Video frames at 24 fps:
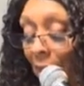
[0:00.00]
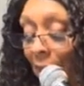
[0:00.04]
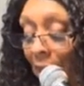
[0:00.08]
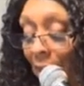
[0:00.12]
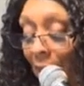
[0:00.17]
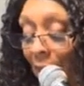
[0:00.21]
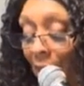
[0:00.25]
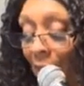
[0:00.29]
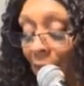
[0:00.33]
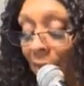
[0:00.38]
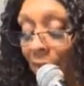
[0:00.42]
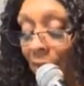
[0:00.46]

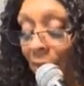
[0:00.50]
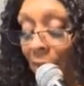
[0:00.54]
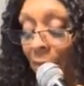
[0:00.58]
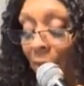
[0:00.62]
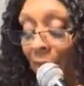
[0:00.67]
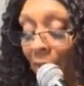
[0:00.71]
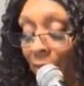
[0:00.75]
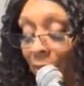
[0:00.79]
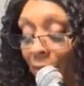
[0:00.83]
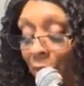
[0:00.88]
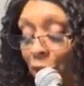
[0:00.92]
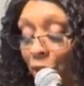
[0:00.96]
God is
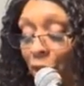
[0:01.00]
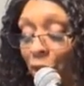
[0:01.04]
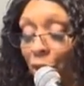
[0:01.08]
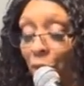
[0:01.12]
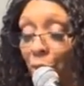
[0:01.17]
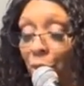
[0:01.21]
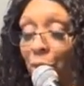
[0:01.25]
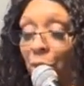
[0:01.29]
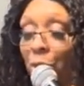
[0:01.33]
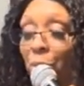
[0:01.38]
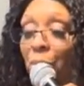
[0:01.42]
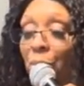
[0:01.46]
about to
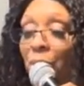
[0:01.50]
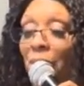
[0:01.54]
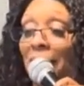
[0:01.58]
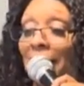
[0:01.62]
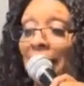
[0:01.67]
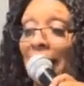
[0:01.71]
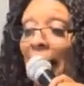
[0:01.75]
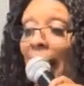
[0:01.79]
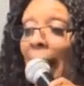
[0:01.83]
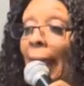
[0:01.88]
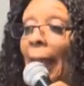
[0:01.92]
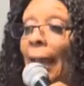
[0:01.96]
show you
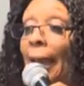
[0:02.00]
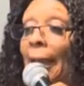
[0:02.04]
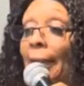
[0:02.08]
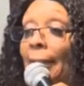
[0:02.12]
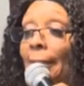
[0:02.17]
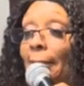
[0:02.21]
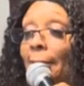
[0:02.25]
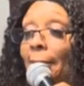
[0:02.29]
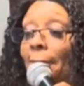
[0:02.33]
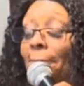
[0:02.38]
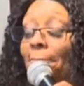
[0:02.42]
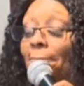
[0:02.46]
his
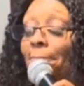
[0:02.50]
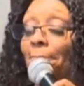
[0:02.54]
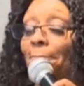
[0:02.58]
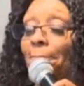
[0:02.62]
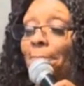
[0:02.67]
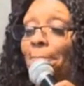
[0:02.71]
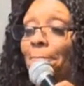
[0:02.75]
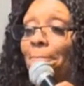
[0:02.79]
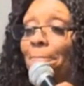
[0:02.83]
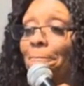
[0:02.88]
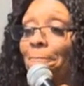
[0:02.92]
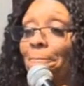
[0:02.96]
hand.
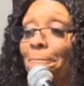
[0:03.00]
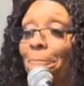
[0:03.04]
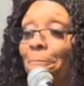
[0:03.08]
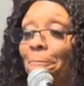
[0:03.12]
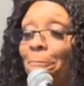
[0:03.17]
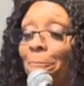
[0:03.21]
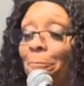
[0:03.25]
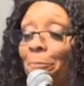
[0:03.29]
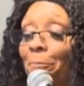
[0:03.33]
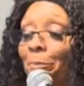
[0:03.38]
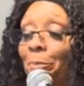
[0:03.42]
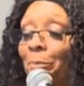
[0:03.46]
My
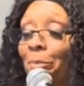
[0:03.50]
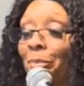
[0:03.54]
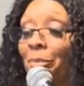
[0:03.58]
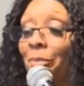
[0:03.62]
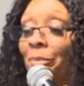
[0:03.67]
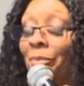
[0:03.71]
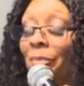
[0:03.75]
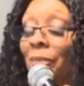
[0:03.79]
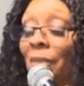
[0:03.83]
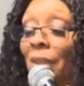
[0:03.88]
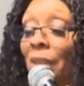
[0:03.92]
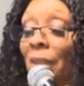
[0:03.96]
God.
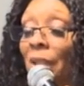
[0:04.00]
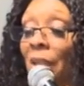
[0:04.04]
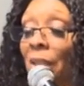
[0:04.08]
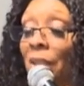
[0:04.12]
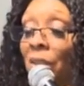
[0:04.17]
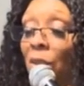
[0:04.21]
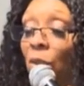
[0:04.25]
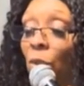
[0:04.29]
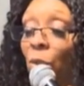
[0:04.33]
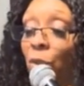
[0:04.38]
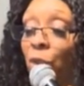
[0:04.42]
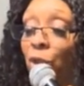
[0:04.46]

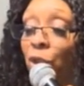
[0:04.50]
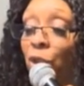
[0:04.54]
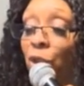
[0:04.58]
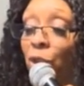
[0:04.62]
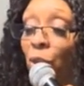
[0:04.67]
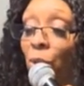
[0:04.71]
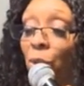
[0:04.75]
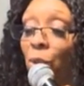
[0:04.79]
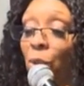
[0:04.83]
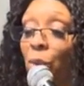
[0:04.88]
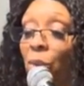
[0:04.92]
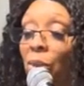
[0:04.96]
He's going to
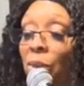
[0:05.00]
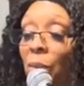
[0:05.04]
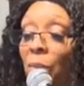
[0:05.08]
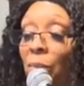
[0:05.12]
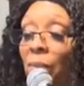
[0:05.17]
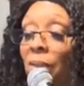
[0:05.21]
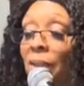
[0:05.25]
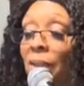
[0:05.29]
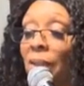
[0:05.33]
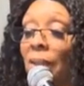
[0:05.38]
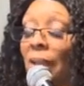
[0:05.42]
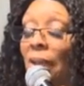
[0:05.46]
show you
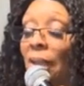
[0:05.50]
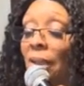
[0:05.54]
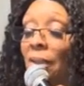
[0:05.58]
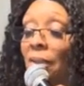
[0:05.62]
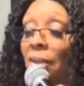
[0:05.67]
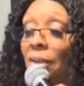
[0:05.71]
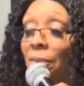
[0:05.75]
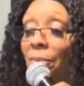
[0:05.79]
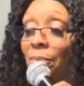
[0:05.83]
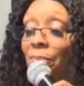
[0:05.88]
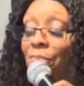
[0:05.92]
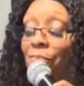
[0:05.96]
some
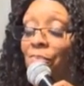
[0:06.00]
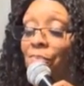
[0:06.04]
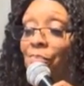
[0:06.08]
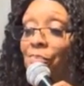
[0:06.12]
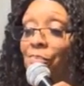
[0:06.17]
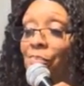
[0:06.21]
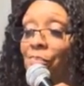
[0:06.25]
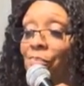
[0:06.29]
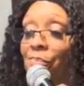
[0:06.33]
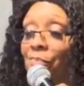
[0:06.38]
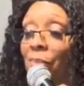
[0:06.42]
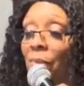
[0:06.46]
things.
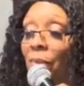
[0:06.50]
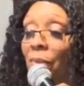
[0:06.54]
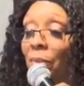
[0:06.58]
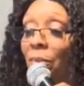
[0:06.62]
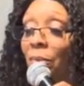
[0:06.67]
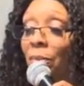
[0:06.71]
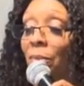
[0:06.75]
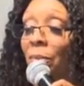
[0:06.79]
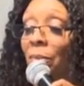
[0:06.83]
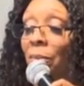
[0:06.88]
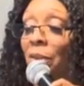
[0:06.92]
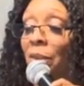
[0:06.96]

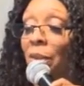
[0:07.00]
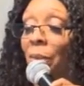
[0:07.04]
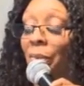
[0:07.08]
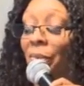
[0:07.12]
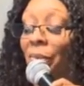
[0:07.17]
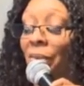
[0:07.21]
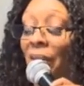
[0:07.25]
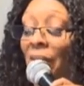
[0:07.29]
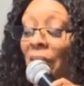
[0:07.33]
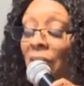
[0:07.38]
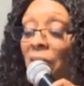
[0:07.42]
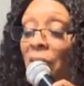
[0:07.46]
Some
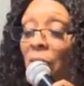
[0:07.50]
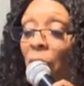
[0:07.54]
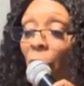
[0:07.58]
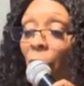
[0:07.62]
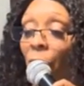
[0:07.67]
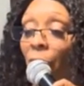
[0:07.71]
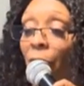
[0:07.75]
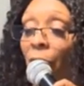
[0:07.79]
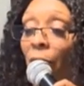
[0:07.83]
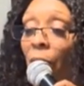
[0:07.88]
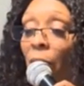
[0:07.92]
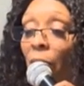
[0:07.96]
things
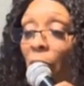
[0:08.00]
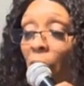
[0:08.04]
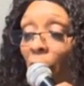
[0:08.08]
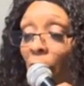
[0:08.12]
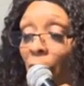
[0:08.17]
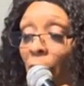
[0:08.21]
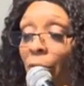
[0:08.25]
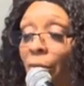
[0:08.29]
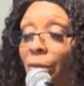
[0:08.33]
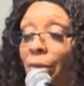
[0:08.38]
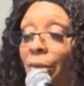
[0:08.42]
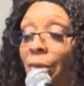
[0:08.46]
going to fall
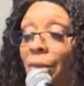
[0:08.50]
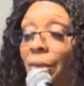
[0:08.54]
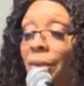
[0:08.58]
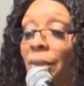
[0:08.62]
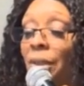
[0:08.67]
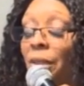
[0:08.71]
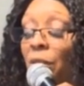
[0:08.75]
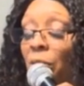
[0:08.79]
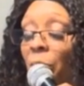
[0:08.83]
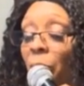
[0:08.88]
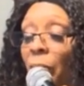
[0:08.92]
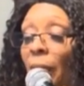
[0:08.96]
off
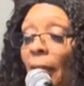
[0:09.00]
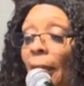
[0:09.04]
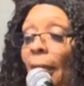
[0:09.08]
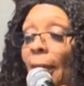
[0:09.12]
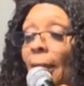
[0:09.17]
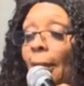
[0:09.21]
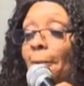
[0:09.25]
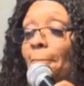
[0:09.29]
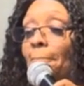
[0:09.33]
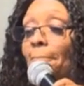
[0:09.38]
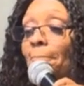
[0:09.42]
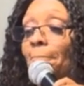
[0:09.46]
this
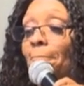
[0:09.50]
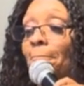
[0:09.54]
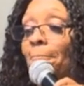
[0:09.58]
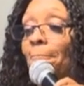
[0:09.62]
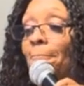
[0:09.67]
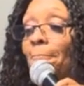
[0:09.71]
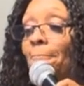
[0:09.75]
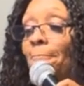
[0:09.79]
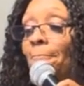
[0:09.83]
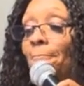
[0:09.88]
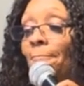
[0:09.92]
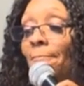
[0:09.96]
week
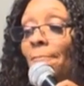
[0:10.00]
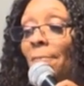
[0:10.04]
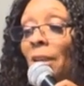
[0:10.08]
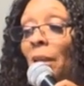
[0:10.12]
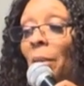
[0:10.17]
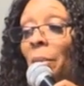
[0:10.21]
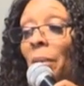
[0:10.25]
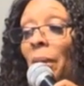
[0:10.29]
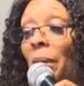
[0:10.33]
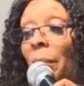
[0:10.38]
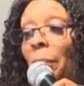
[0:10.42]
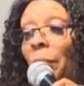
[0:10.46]
and mm.
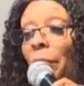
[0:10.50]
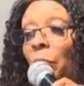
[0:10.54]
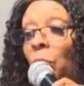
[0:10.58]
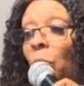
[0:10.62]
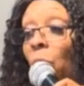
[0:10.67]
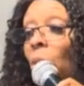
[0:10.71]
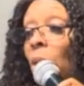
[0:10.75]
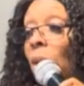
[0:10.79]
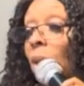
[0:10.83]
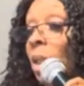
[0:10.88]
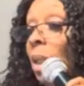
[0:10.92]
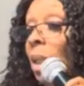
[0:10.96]
that maybe you
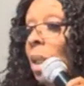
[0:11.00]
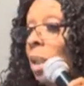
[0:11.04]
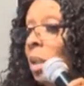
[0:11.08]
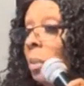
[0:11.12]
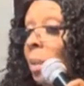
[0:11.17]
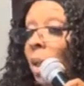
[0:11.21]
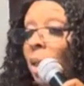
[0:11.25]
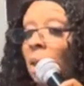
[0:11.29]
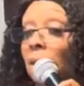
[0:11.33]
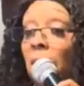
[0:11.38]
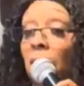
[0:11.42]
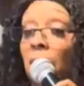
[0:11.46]
wasn't
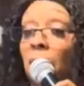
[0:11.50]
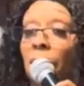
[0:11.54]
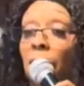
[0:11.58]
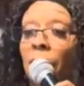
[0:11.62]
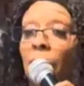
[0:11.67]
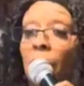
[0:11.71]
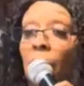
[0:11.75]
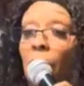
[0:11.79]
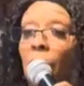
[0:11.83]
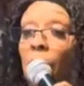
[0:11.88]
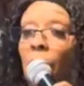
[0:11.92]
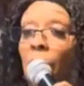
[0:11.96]
expecting them
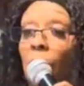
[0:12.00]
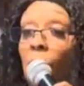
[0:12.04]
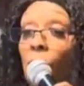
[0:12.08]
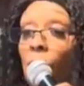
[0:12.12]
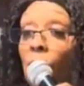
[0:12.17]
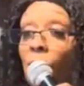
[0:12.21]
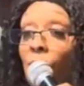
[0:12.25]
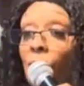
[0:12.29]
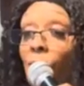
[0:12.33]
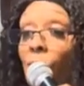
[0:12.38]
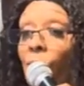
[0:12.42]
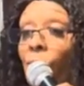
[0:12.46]

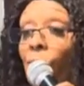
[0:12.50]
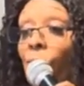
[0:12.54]
all off.